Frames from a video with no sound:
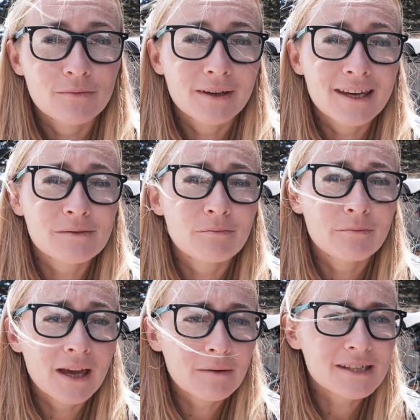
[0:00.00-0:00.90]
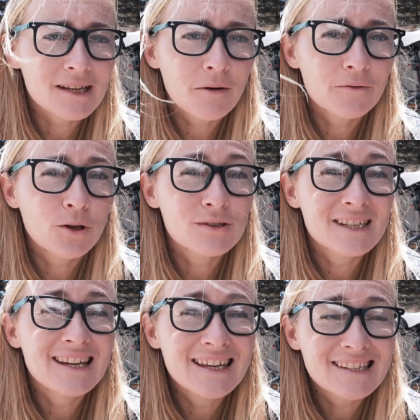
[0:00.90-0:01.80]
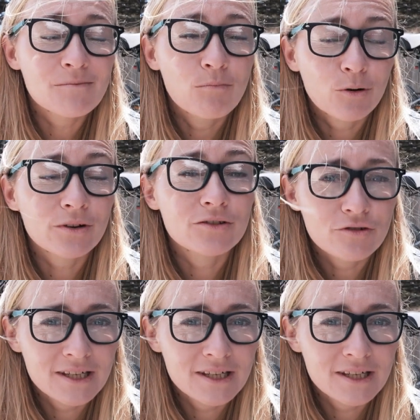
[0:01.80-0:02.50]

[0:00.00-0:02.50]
because maybe some of those least important